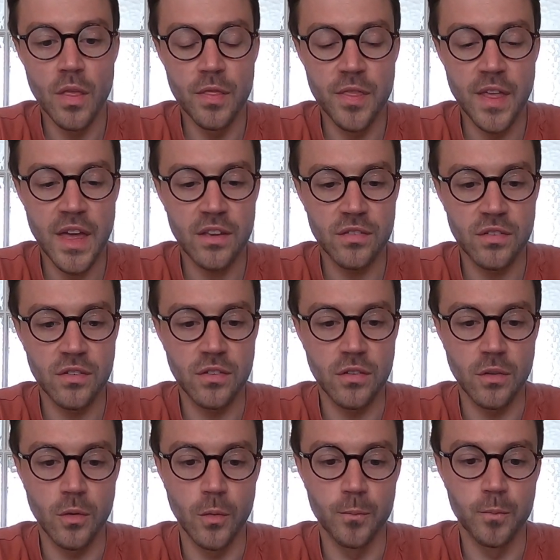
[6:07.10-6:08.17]

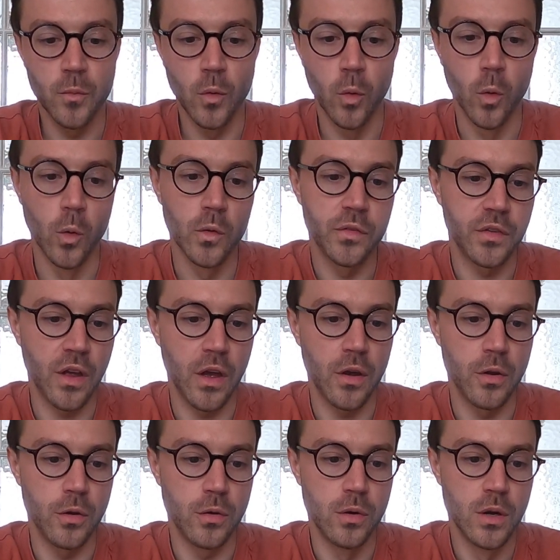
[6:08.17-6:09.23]
This
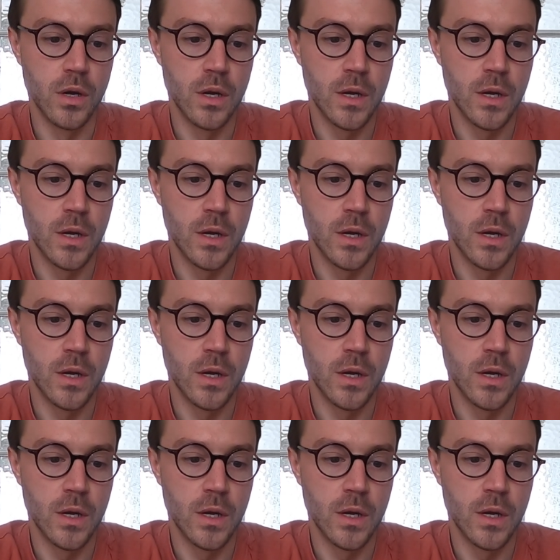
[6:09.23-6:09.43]
also,